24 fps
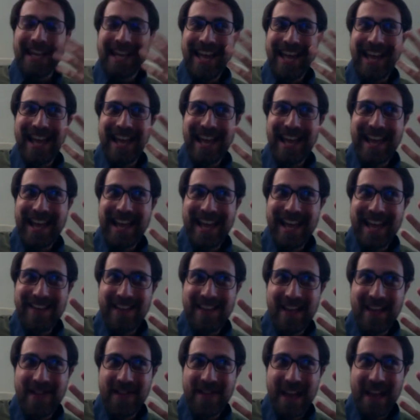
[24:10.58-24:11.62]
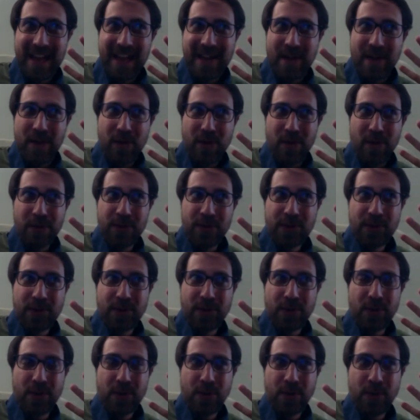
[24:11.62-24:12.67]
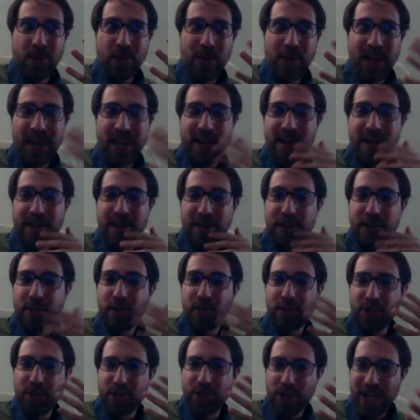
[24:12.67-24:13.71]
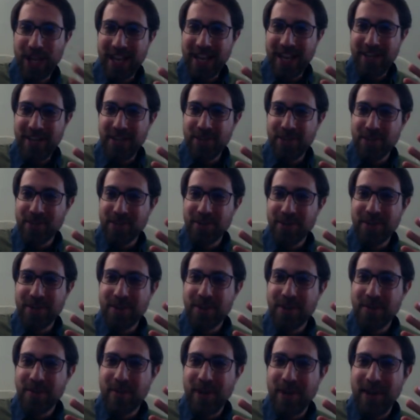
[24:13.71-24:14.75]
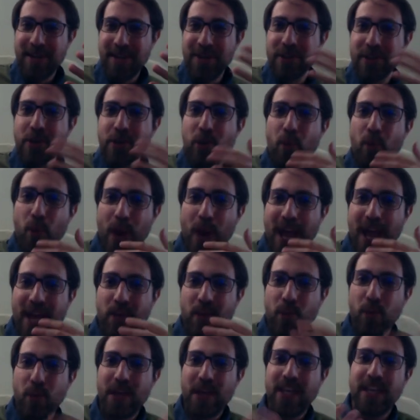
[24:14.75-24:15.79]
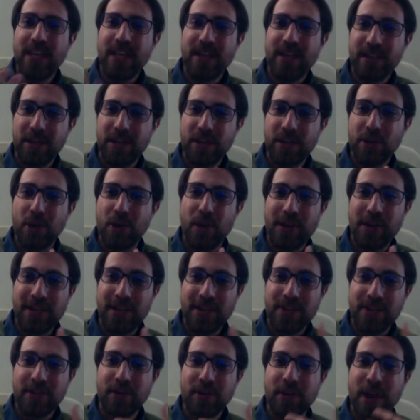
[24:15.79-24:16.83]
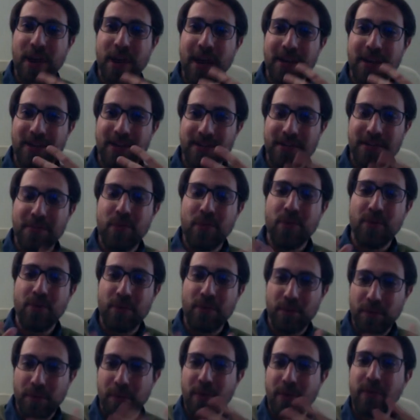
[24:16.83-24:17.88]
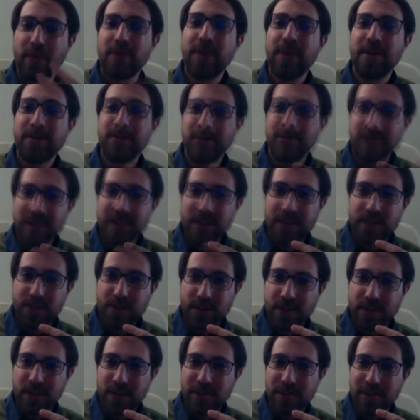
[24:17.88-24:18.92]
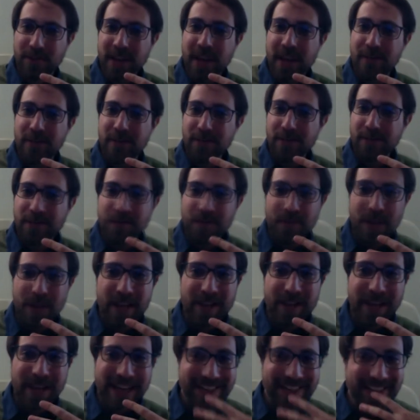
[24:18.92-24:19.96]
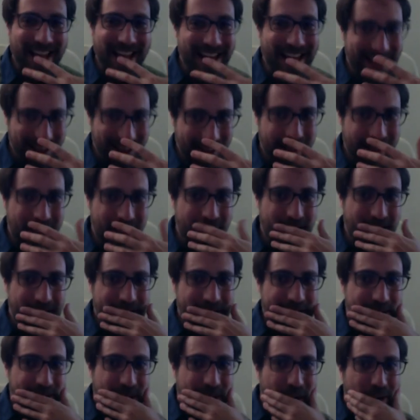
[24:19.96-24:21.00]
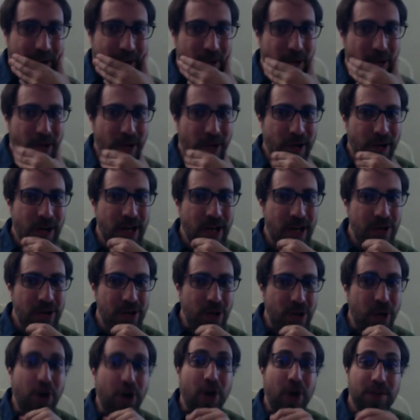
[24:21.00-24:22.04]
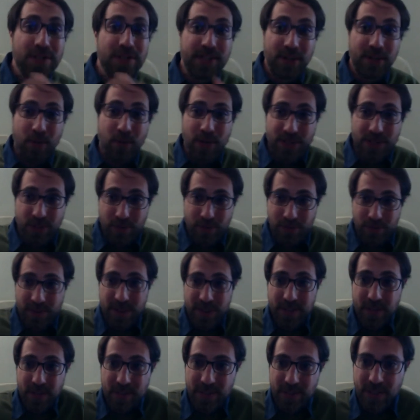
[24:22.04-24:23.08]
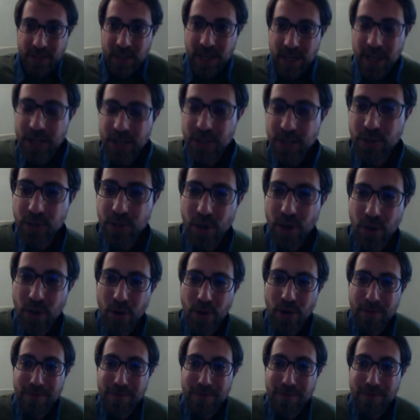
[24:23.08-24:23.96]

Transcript: uh, that. That also created a huge change, right, in the way we you know interact at the more corporeal sort of level, right? And that and that's another you know consequence of this you know